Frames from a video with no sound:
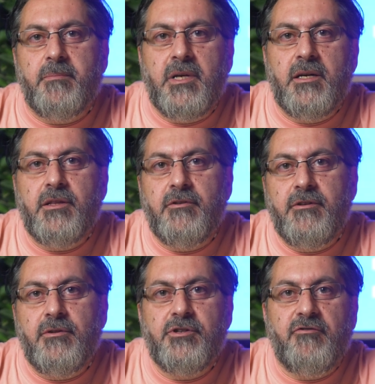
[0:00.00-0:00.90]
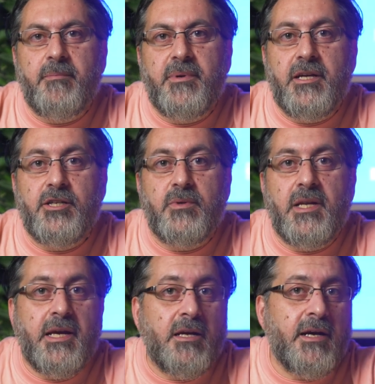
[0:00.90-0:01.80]
to plug the Reel Scraper into
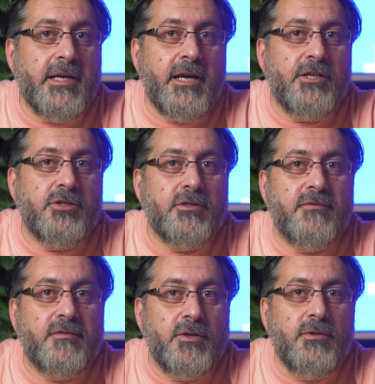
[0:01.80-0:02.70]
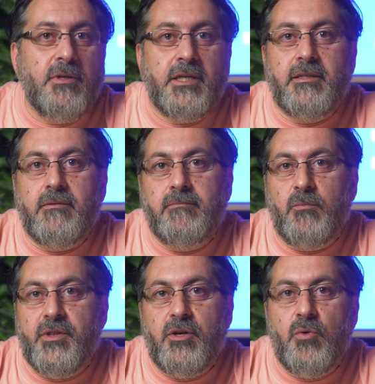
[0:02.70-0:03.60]
an AI agent flow, like
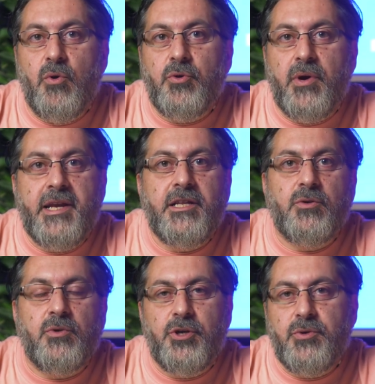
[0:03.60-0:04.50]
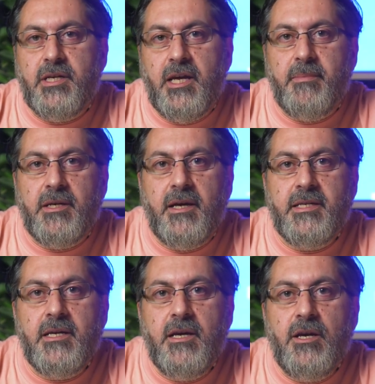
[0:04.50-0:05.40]
with Claude or any tool using APIs,